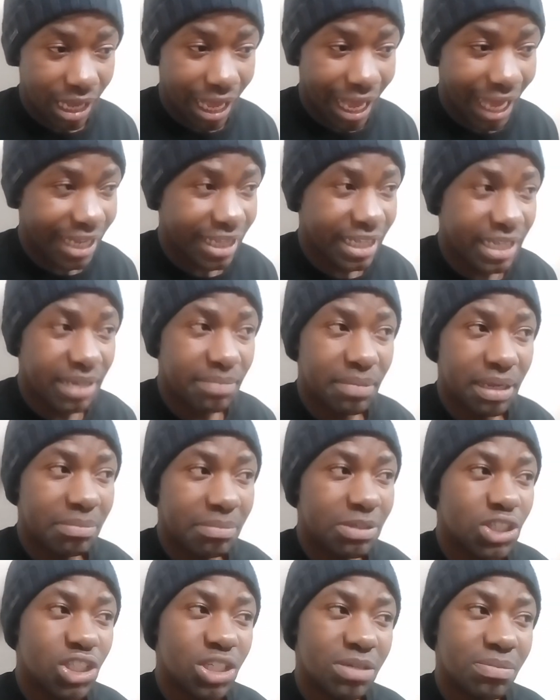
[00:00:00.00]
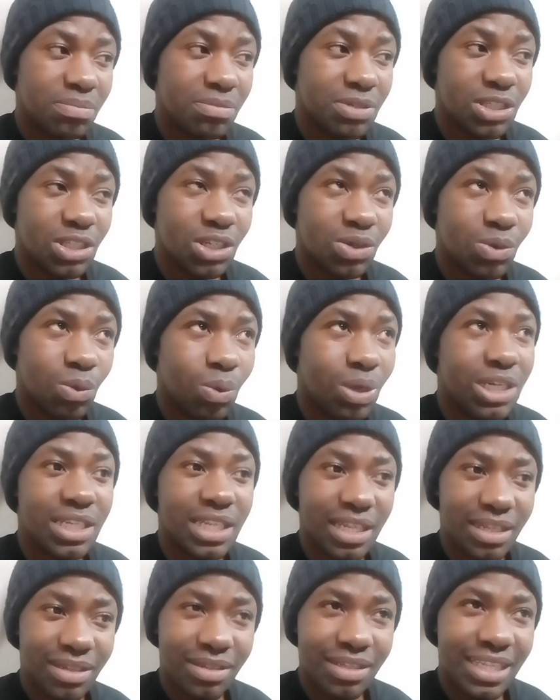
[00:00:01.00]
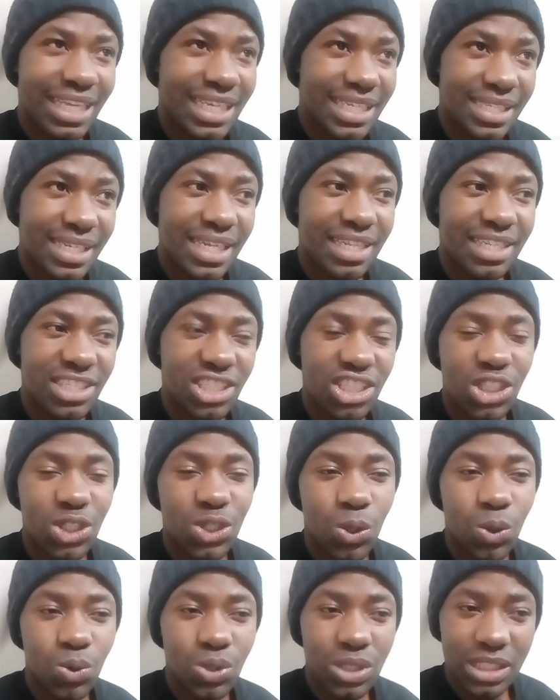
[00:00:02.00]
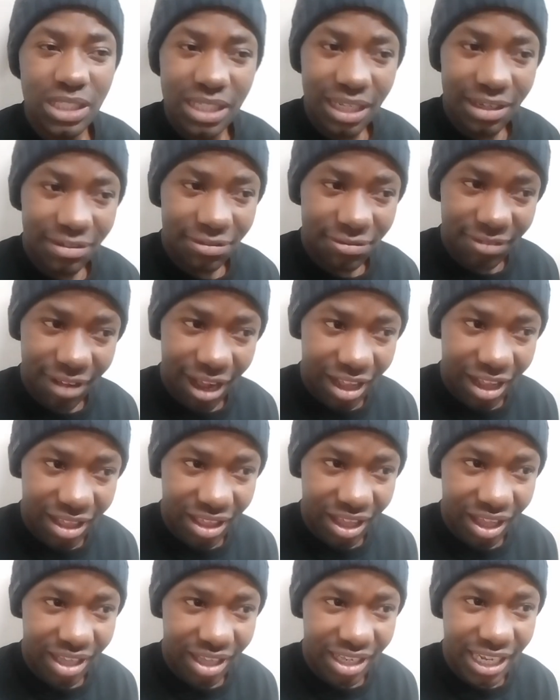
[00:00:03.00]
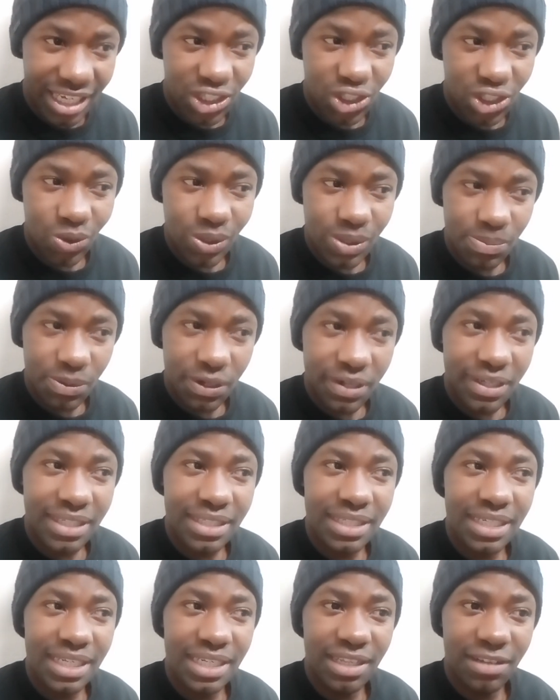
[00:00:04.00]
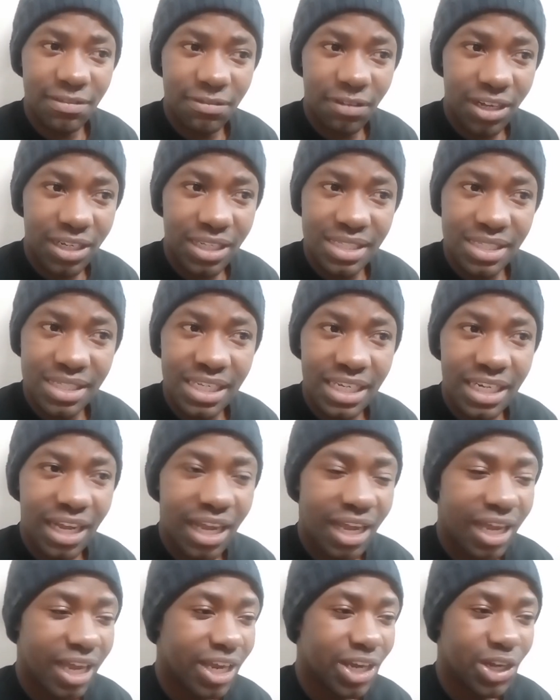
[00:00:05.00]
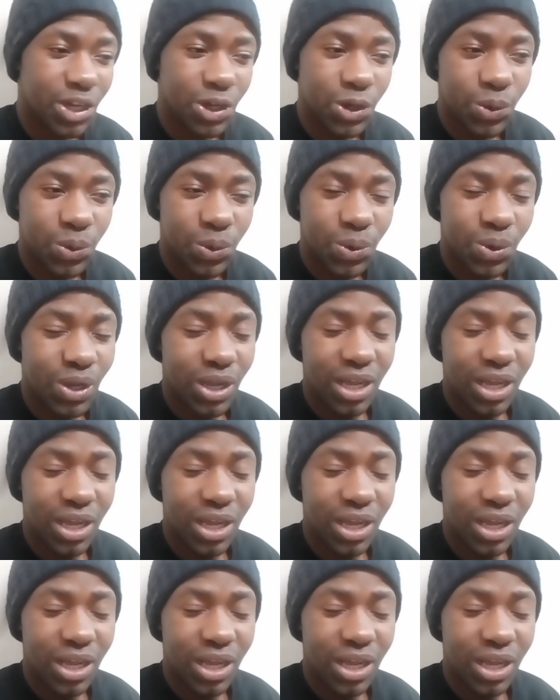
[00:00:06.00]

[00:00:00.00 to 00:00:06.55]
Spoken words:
I think maybe she, well, they said she told the father that she was pregnant, and the father said, no,